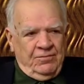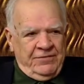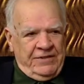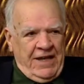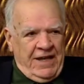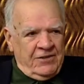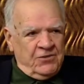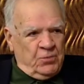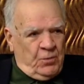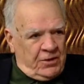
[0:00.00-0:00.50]

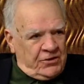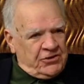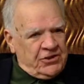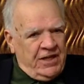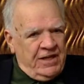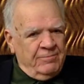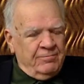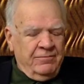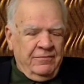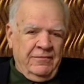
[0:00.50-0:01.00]
dance
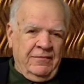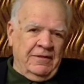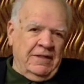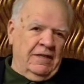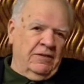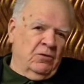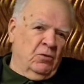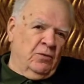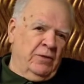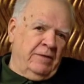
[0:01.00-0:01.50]
workshop
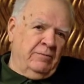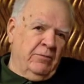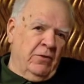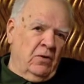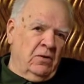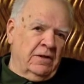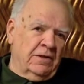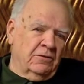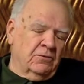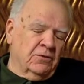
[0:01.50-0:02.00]
in the Wii
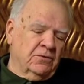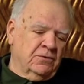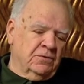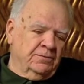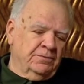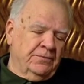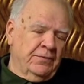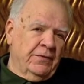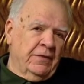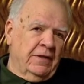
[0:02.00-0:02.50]
bowling room,